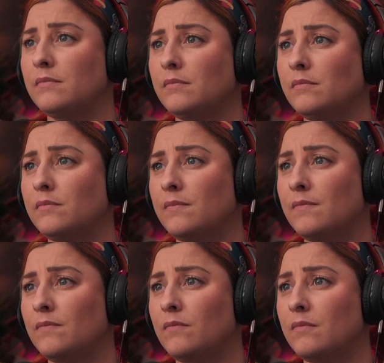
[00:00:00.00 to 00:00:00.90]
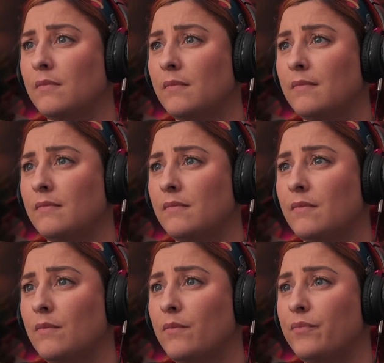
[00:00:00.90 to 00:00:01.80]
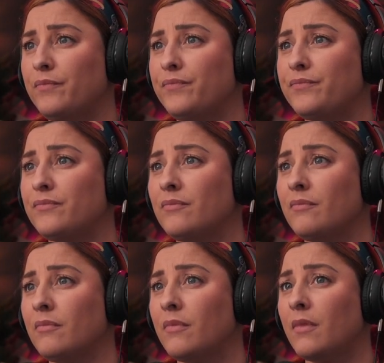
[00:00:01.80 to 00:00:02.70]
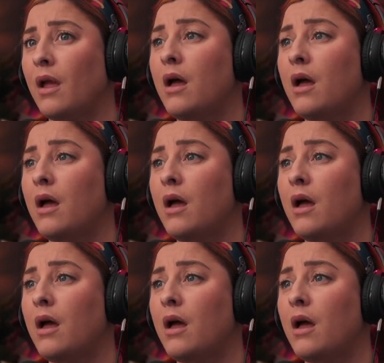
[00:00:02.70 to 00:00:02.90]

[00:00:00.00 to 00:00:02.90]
The person shown says nothing.